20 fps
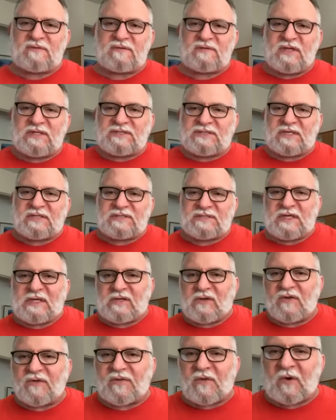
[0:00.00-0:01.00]
this
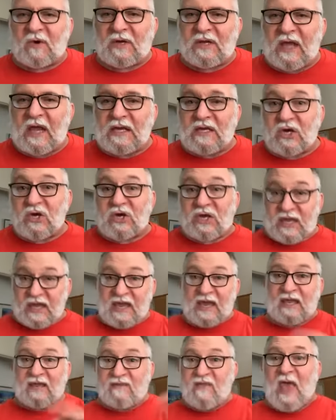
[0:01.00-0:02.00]
Ezekiel 38 could
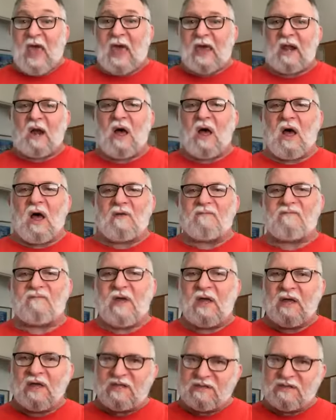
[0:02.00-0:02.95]
kick that off,